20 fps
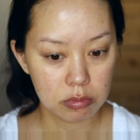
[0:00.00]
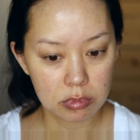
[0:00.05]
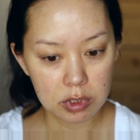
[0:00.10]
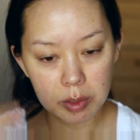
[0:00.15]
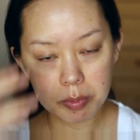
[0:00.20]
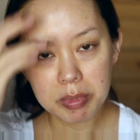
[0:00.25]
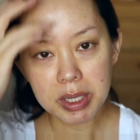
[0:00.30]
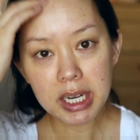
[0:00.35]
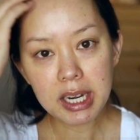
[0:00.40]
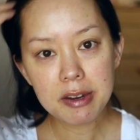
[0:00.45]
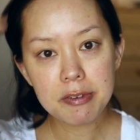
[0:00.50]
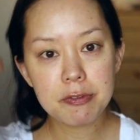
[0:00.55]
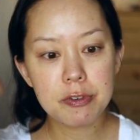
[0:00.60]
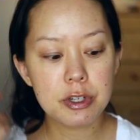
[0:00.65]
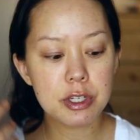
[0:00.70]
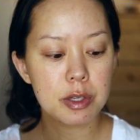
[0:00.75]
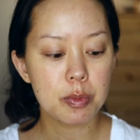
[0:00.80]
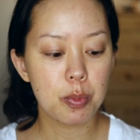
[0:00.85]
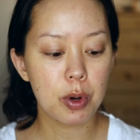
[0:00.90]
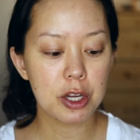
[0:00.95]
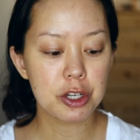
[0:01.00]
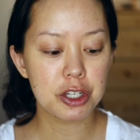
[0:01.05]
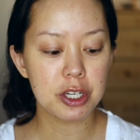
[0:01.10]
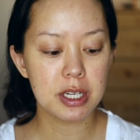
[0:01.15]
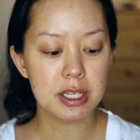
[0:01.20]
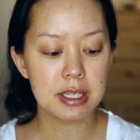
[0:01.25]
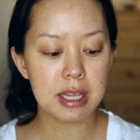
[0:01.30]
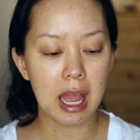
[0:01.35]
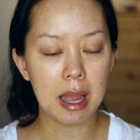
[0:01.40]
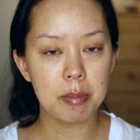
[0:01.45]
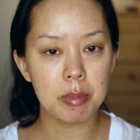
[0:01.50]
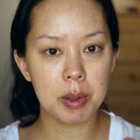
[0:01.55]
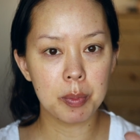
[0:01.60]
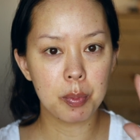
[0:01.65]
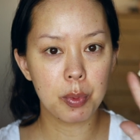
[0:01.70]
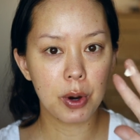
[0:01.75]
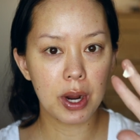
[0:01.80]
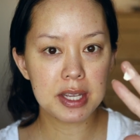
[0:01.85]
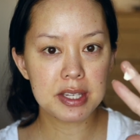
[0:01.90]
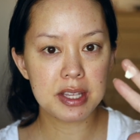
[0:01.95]
Immediate first impression is I'm
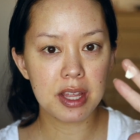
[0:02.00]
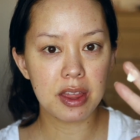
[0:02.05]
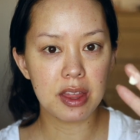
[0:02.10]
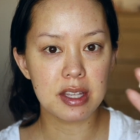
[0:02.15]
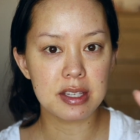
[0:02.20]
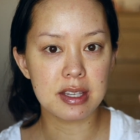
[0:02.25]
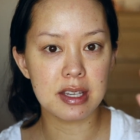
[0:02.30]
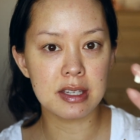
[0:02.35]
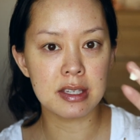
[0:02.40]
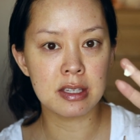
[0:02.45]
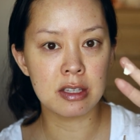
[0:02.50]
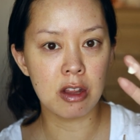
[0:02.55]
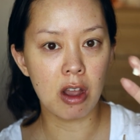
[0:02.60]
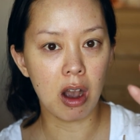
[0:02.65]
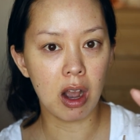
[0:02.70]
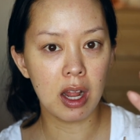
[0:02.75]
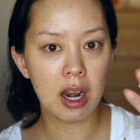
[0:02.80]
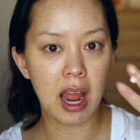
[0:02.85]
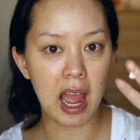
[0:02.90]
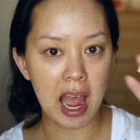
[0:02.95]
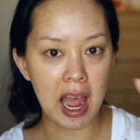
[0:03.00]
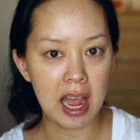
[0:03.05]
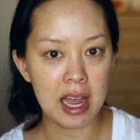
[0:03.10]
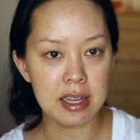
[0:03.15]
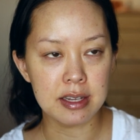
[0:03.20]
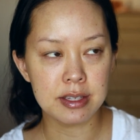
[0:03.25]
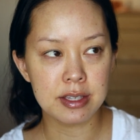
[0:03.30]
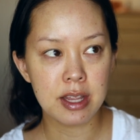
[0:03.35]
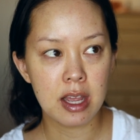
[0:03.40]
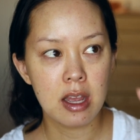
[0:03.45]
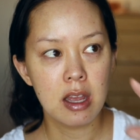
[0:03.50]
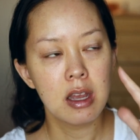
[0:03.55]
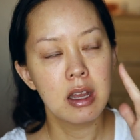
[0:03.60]
impressed that this is not as